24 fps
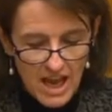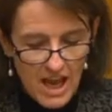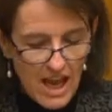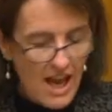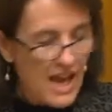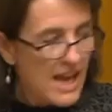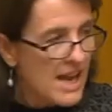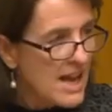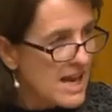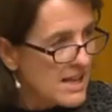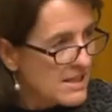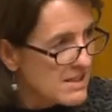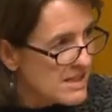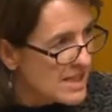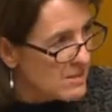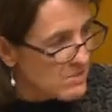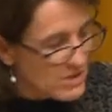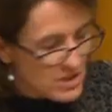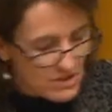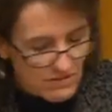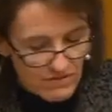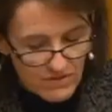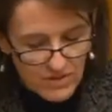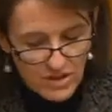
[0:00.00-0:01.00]
I ask him
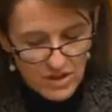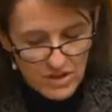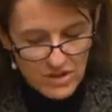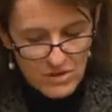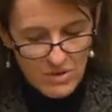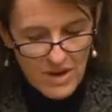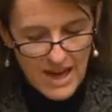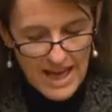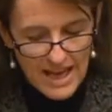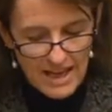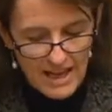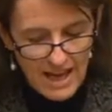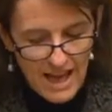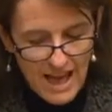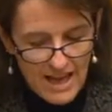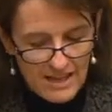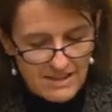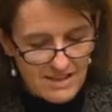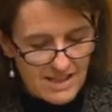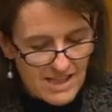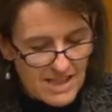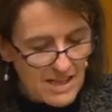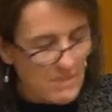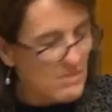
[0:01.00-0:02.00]
to further
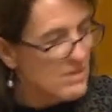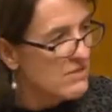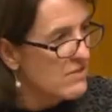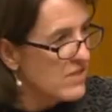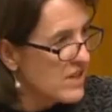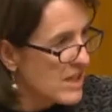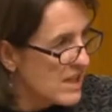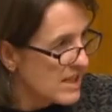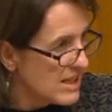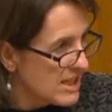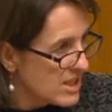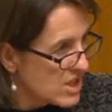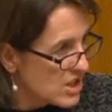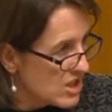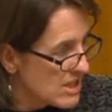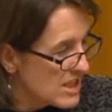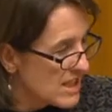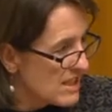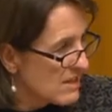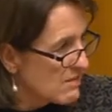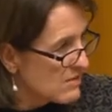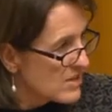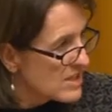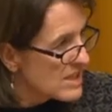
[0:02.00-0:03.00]
outline some of the
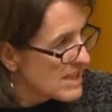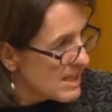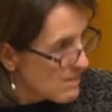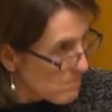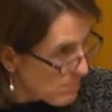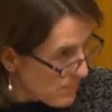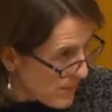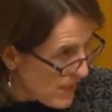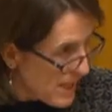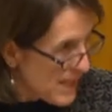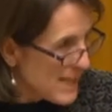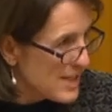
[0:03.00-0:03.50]
initiatives being